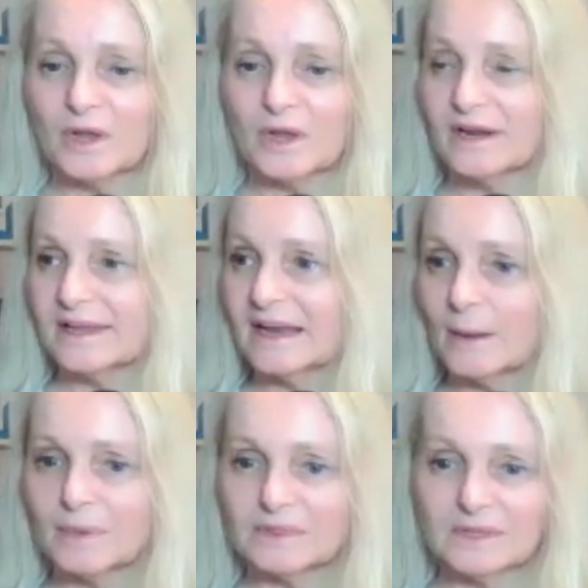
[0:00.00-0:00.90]
We got to get
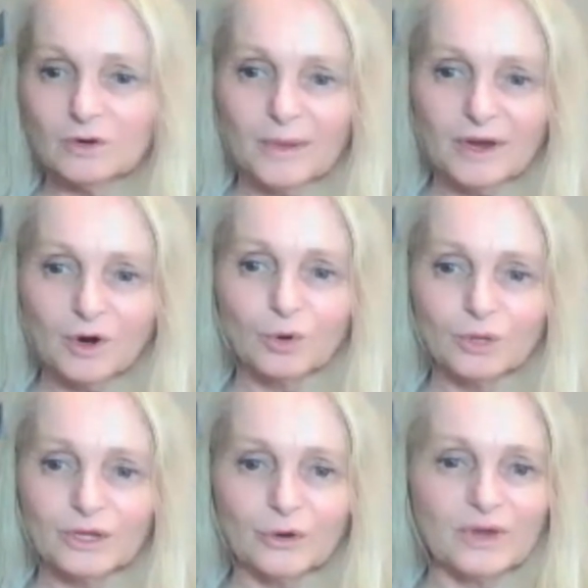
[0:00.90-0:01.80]
up a little bit
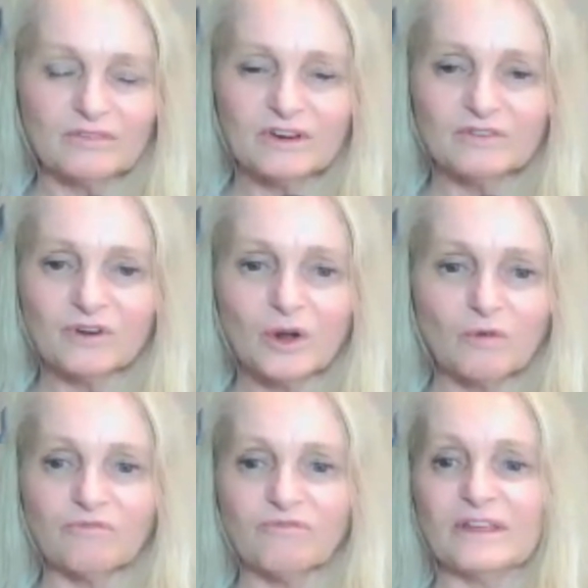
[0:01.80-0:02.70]
earlier, even if we
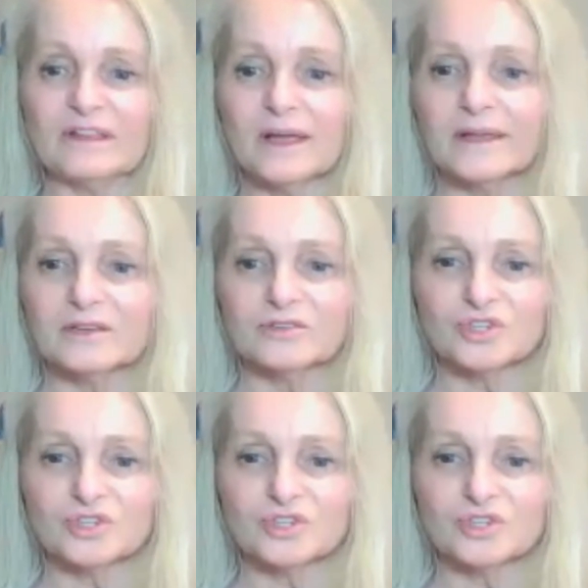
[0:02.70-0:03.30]
don't feel like it.